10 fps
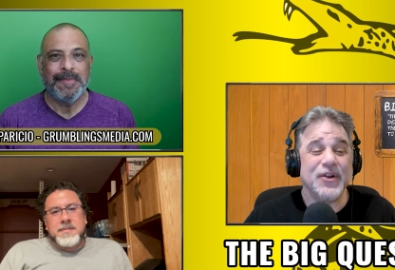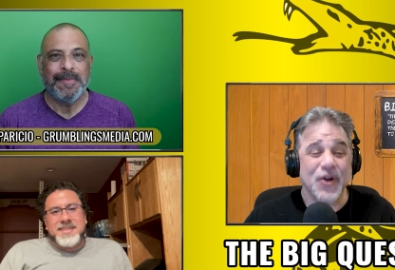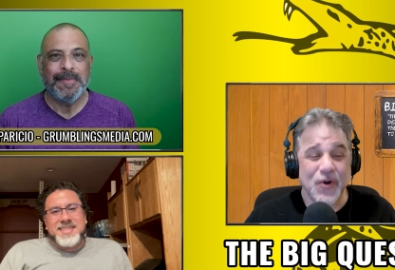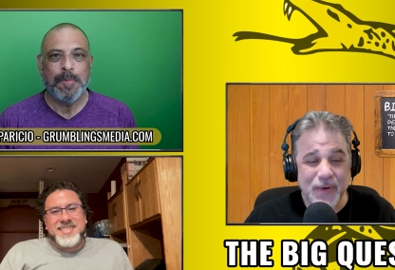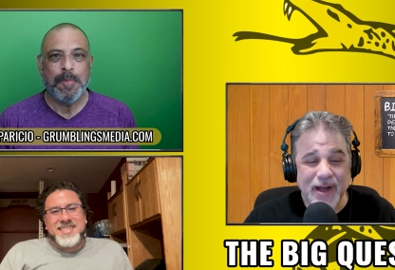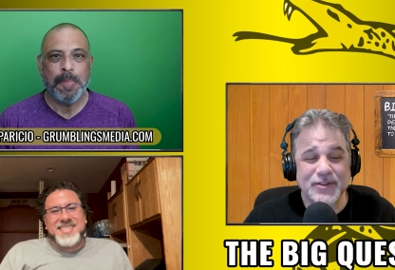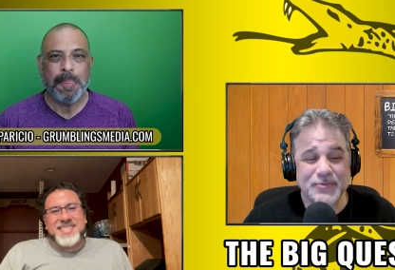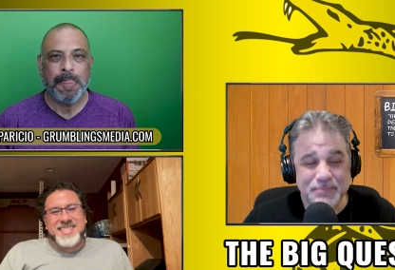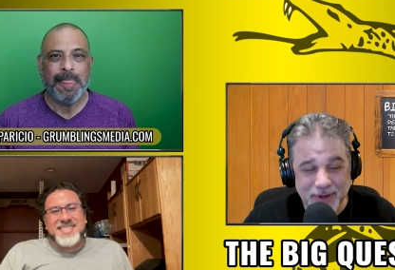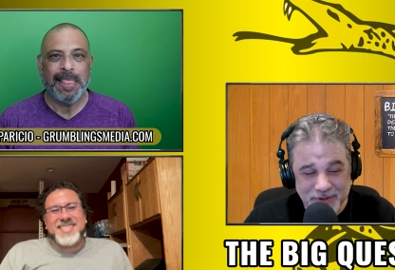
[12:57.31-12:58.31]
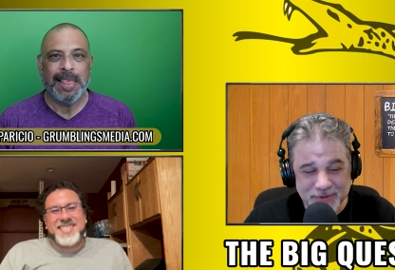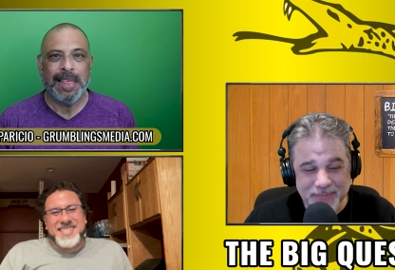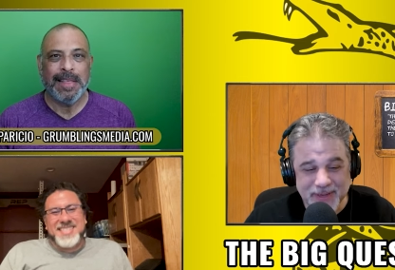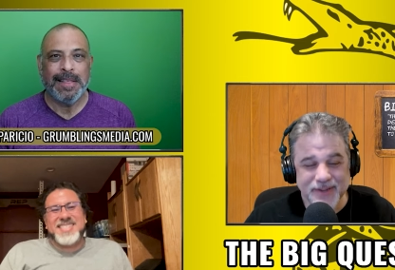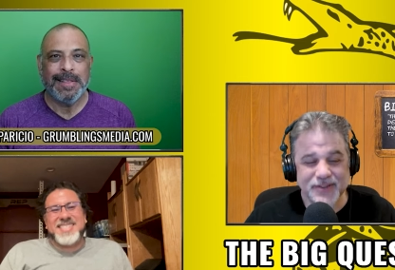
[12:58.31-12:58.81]
Speaker 1: Go watch Buzzer
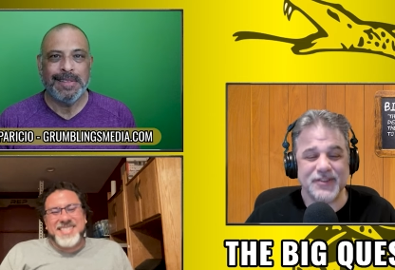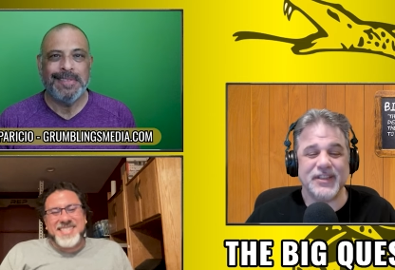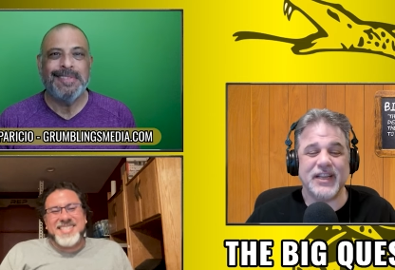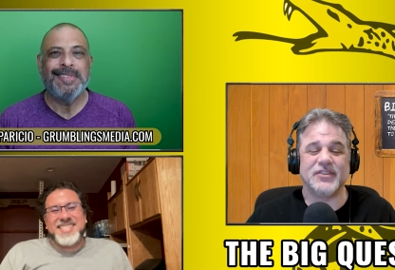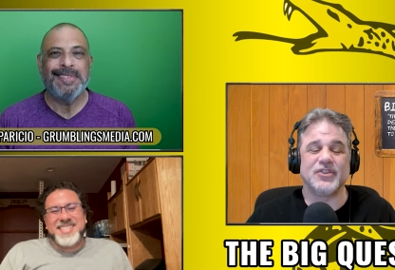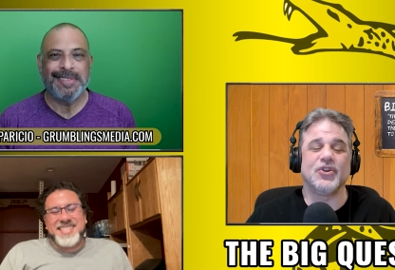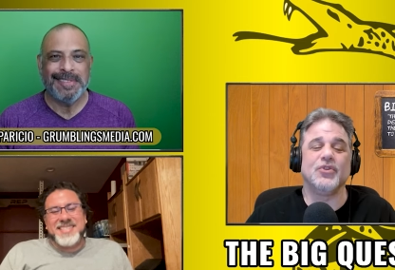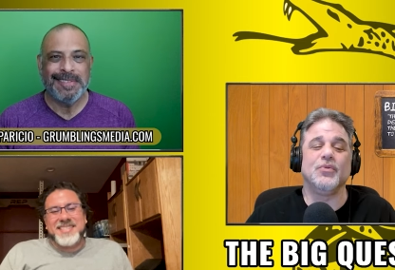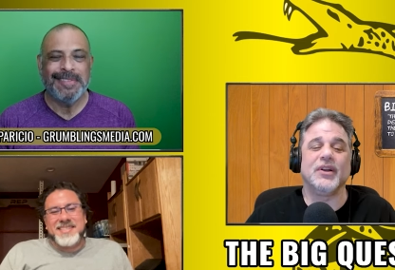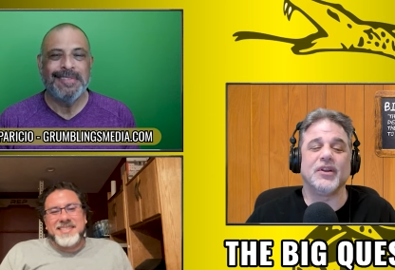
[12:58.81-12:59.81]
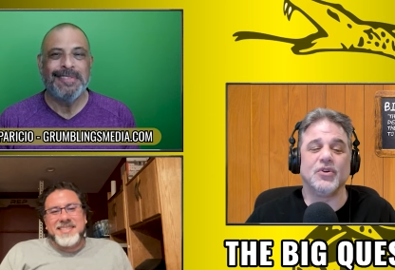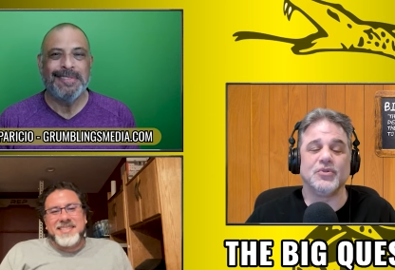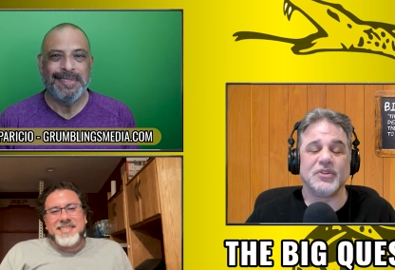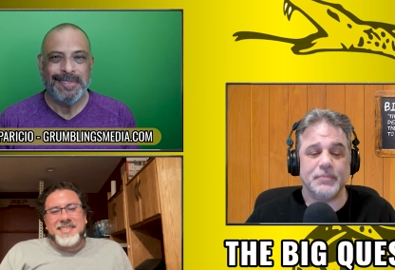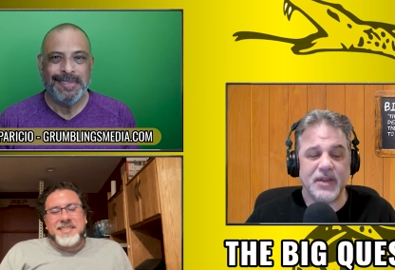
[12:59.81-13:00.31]
Beaters because that's the show you want to go
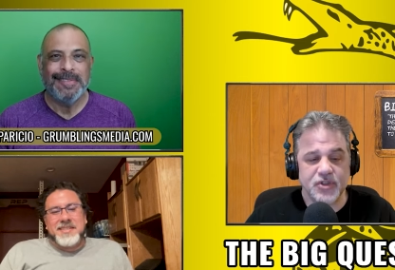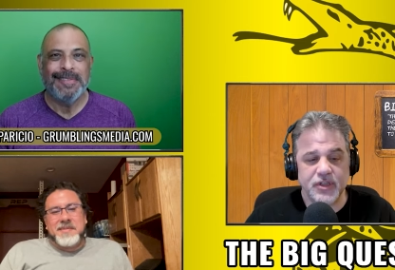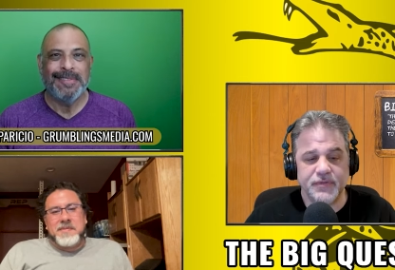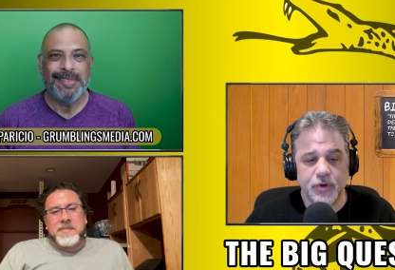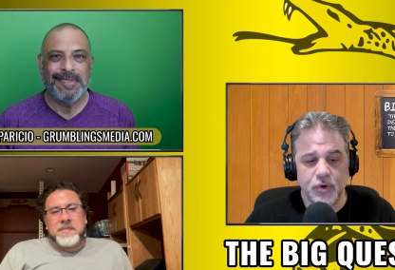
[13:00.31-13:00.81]
to, especially if